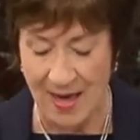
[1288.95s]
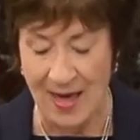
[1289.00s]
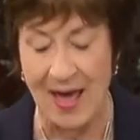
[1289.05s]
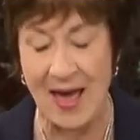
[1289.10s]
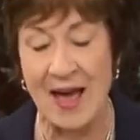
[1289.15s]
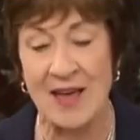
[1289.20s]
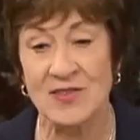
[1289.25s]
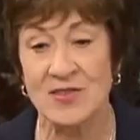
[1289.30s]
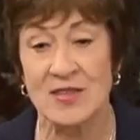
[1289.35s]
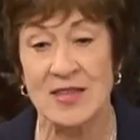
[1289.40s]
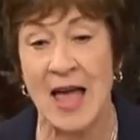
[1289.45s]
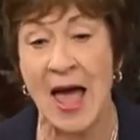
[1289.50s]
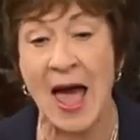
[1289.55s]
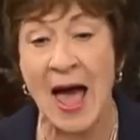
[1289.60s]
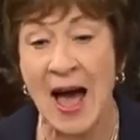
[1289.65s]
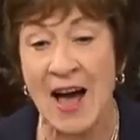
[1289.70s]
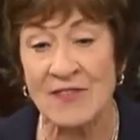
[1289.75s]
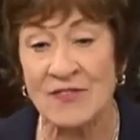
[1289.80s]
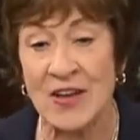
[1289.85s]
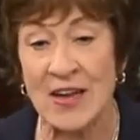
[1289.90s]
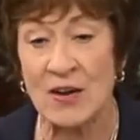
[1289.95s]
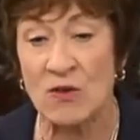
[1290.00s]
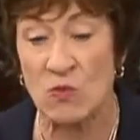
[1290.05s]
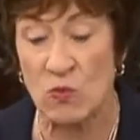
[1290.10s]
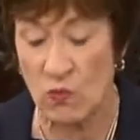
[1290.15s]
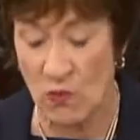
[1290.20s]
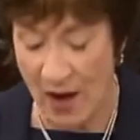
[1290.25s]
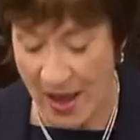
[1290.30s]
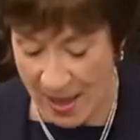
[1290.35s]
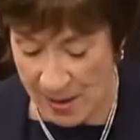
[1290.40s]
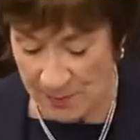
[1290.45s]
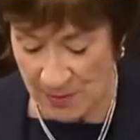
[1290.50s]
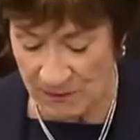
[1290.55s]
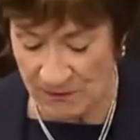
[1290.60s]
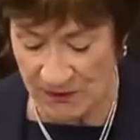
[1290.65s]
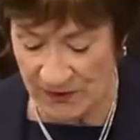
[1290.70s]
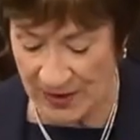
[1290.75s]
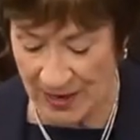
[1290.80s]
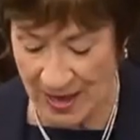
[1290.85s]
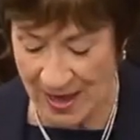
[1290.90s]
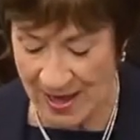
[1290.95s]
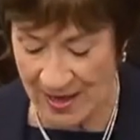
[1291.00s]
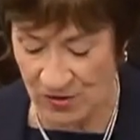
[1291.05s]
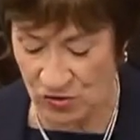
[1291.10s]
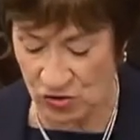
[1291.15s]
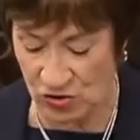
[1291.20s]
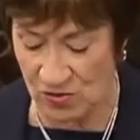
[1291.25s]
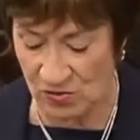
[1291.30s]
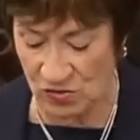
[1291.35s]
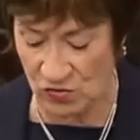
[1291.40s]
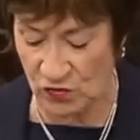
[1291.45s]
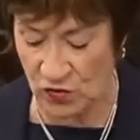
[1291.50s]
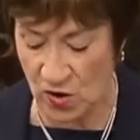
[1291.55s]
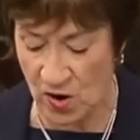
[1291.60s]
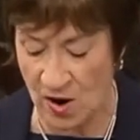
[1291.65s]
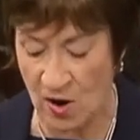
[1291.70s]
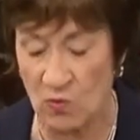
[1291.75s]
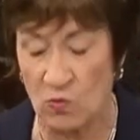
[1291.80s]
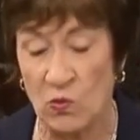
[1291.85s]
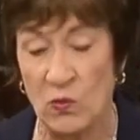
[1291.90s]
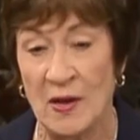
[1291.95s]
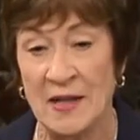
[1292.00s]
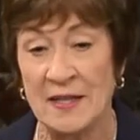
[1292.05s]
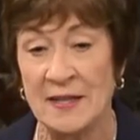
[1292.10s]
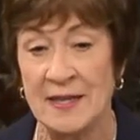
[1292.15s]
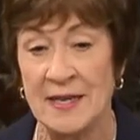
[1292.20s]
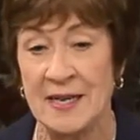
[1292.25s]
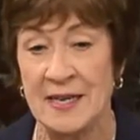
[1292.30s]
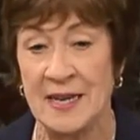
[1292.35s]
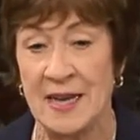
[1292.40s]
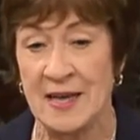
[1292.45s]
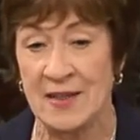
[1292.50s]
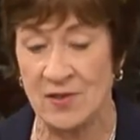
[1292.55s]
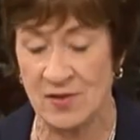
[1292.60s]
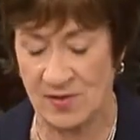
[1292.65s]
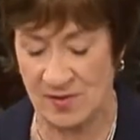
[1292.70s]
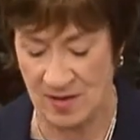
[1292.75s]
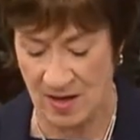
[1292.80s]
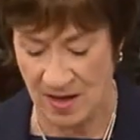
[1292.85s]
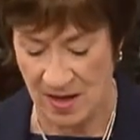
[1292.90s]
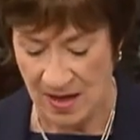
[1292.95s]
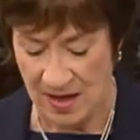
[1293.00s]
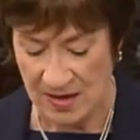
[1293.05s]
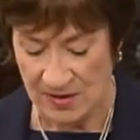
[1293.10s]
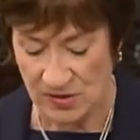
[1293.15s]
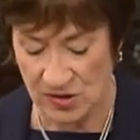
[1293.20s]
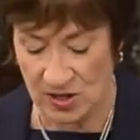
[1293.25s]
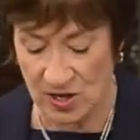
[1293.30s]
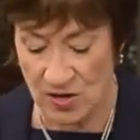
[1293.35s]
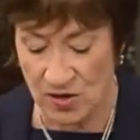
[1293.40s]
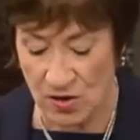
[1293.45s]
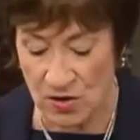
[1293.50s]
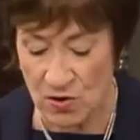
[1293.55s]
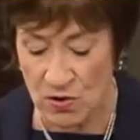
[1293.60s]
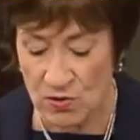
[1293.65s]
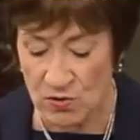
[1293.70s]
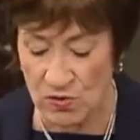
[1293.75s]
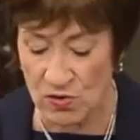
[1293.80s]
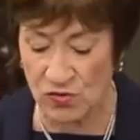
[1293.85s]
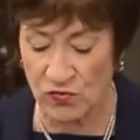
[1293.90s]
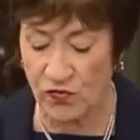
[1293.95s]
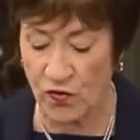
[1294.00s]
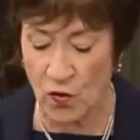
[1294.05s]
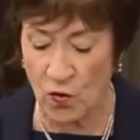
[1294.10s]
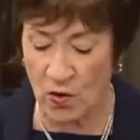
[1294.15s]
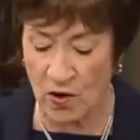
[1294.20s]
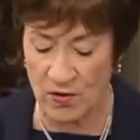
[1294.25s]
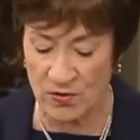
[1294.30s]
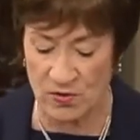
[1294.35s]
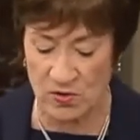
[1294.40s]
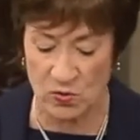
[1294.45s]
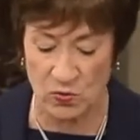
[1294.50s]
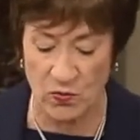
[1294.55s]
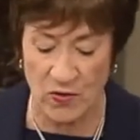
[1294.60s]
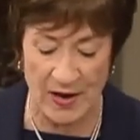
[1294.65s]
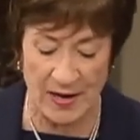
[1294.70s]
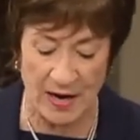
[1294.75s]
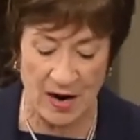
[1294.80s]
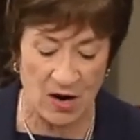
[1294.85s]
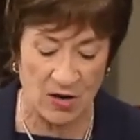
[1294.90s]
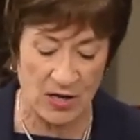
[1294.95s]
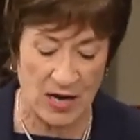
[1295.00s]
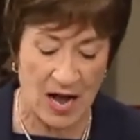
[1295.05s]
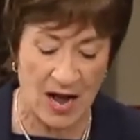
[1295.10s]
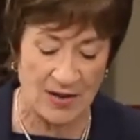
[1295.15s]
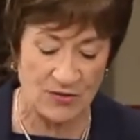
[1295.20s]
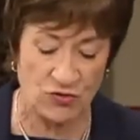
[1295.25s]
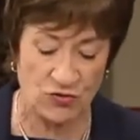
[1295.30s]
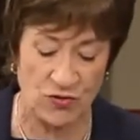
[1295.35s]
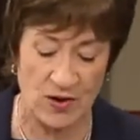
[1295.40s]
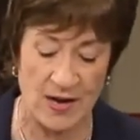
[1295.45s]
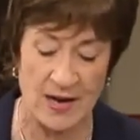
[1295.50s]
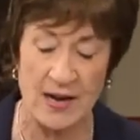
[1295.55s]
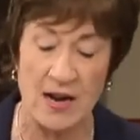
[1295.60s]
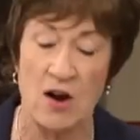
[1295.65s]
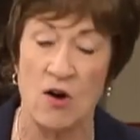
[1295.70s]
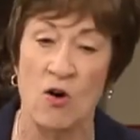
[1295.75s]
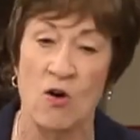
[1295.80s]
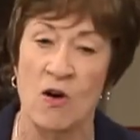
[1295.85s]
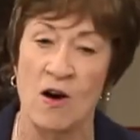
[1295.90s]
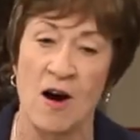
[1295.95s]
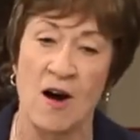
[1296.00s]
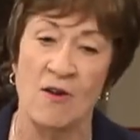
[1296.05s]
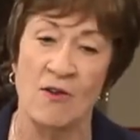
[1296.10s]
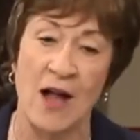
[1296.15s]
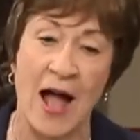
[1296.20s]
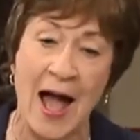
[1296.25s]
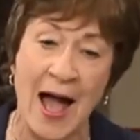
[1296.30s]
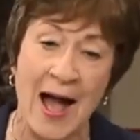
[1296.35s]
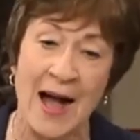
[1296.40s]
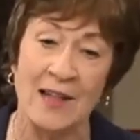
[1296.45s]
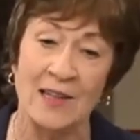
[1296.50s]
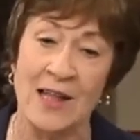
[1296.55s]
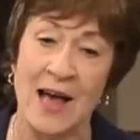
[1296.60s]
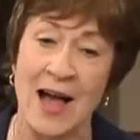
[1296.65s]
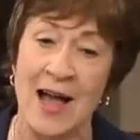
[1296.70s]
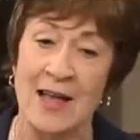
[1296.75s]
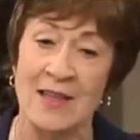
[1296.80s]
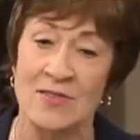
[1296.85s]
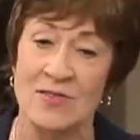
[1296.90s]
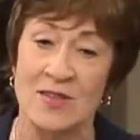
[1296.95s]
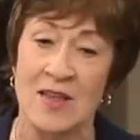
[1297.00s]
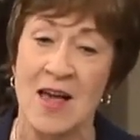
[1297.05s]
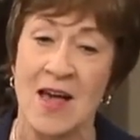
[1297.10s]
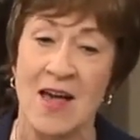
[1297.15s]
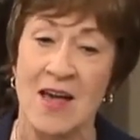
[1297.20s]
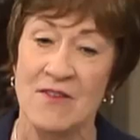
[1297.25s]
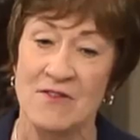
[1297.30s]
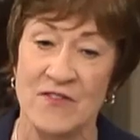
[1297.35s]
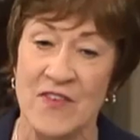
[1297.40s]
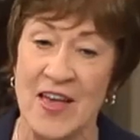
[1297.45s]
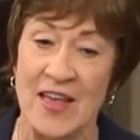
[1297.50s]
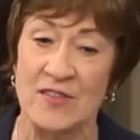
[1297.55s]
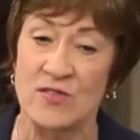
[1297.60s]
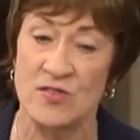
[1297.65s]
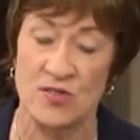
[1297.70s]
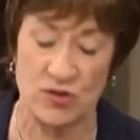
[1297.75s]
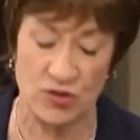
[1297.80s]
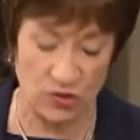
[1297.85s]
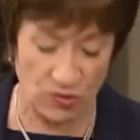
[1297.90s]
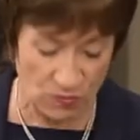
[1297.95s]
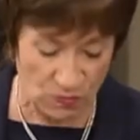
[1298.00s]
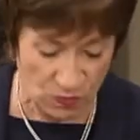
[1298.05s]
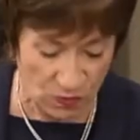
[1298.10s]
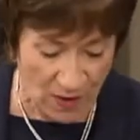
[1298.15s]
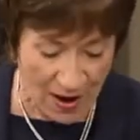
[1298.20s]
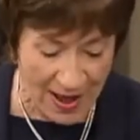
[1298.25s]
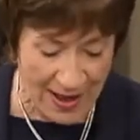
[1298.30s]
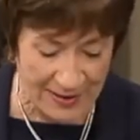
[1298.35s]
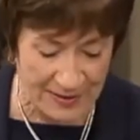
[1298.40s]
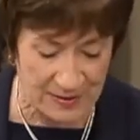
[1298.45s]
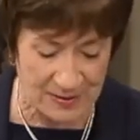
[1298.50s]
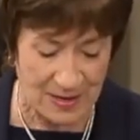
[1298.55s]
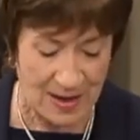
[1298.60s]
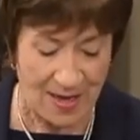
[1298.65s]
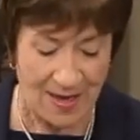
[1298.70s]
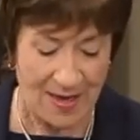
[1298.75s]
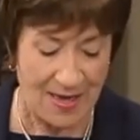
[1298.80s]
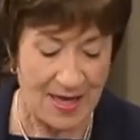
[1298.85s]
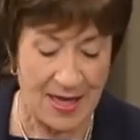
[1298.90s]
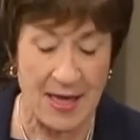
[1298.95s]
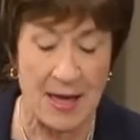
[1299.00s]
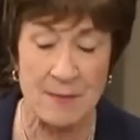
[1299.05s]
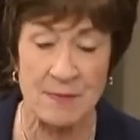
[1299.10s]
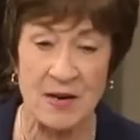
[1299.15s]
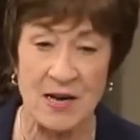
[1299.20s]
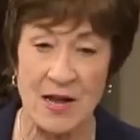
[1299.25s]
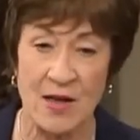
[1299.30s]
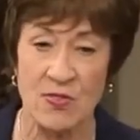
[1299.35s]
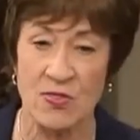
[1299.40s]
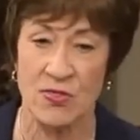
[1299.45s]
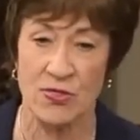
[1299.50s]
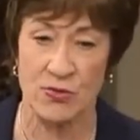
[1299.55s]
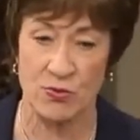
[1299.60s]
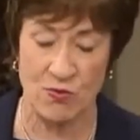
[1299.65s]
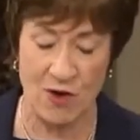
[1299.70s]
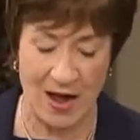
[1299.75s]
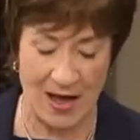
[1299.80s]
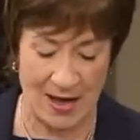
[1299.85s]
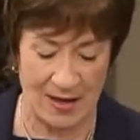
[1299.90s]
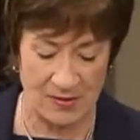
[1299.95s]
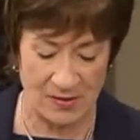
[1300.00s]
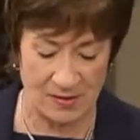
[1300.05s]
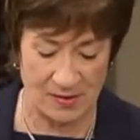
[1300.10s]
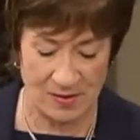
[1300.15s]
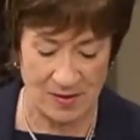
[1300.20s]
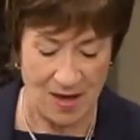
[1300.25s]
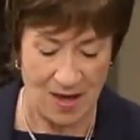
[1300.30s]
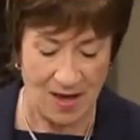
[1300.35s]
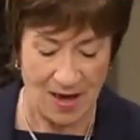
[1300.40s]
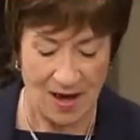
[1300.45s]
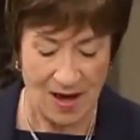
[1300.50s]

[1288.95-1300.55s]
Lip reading: as having ramifications for our willingness to use force when our country or our allies face direct, imminent threats,